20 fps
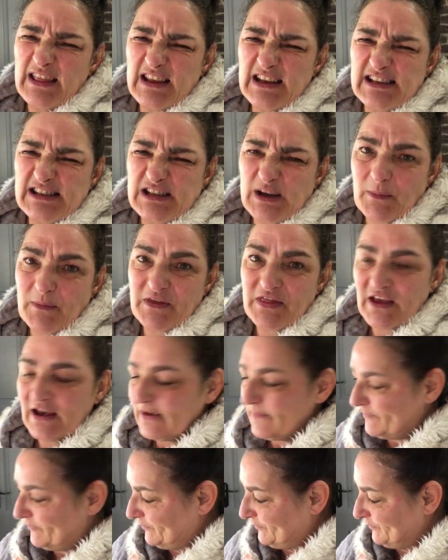some of
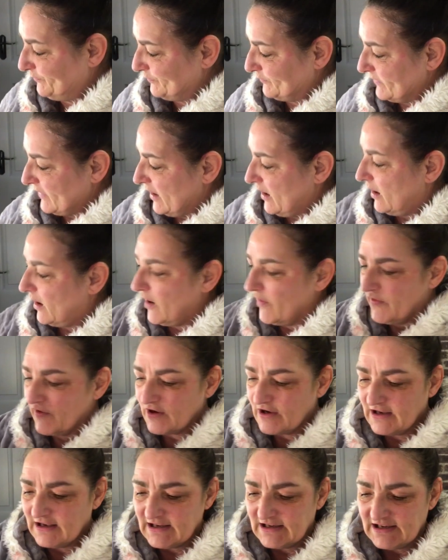the other
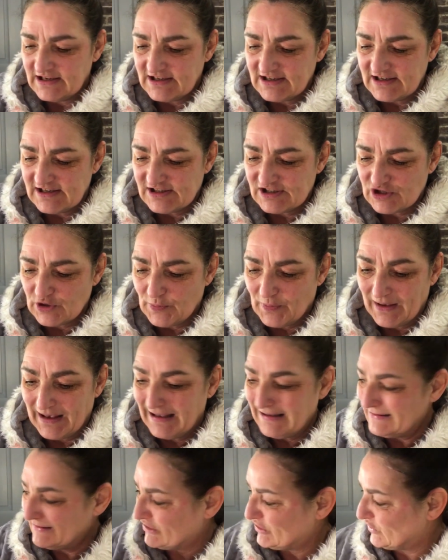ingredients to put
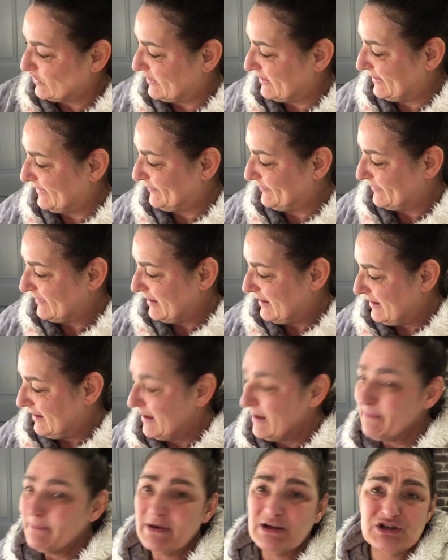into it.
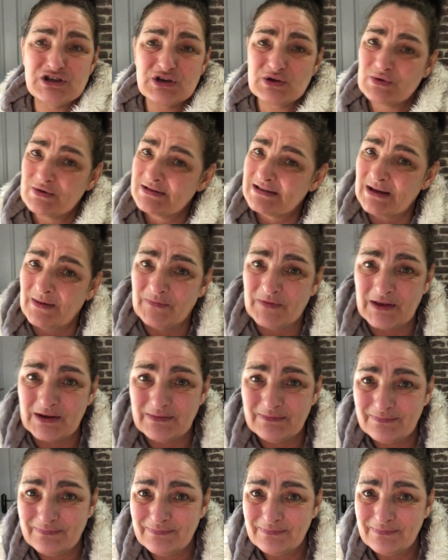But you know something?